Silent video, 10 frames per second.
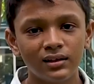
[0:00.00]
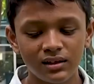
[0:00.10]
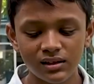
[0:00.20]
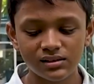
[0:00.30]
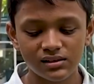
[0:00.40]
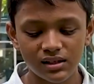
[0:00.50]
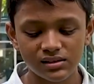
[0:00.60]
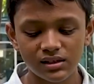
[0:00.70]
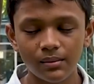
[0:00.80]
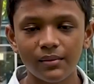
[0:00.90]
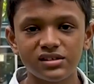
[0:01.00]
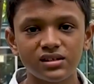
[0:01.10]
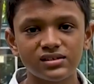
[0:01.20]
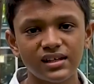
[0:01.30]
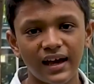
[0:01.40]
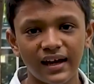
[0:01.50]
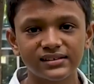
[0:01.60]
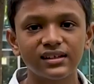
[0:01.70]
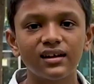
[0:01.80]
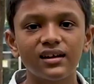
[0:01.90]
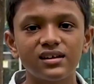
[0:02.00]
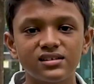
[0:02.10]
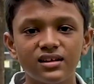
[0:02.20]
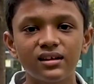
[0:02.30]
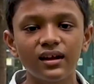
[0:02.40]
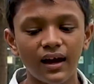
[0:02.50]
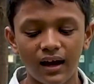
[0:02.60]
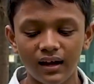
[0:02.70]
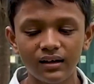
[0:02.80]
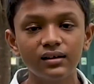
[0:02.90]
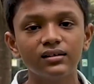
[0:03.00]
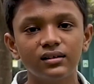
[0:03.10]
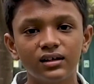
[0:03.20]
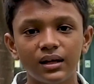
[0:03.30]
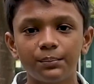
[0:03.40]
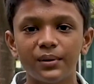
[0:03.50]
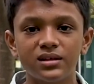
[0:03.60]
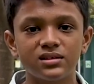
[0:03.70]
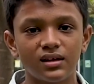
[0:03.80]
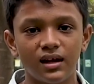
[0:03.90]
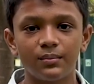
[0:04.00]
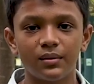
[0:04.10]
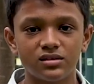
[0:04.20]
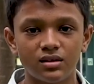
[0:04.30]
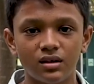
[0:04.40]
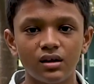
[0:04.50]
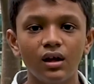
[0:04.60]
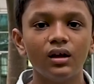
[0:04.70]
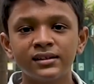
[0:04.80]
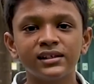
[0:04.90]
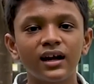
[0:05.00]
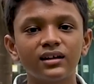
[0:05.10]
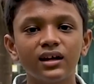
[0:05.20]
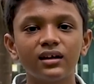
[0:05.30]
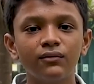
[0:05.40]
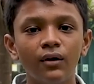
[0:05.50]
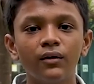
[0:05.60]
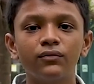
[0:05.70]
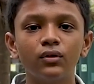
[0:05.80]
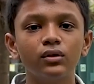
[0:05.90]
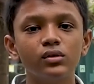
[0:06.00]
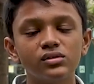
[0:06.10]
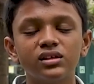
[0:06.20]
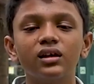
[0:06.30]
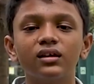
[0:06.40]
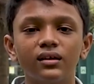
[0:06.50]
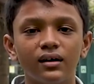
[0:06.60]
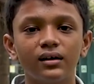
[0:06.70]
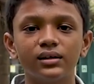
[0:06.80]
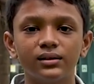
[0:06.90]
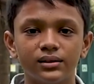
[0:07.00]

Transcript: This sensor measures the acceleration and the temperature and pressure. The satellite flew using a